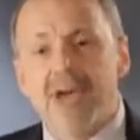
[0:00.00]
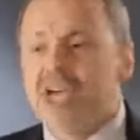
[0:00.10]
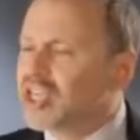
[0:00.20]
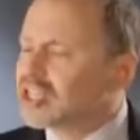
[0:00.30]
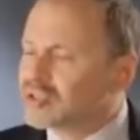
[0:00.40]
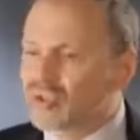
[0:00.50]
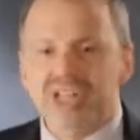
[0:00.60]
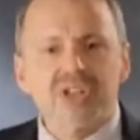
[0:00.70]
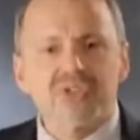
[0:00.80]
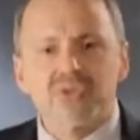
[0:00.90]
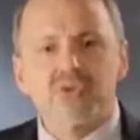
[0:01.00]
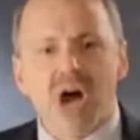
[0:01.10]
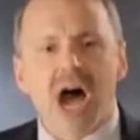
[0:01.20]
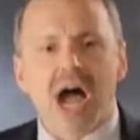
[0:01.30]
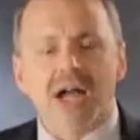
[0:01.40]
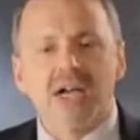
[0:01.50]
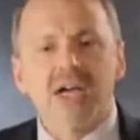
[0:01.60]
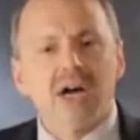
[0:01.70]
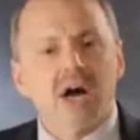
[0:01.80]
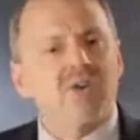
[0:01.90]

You're drilling through rock. It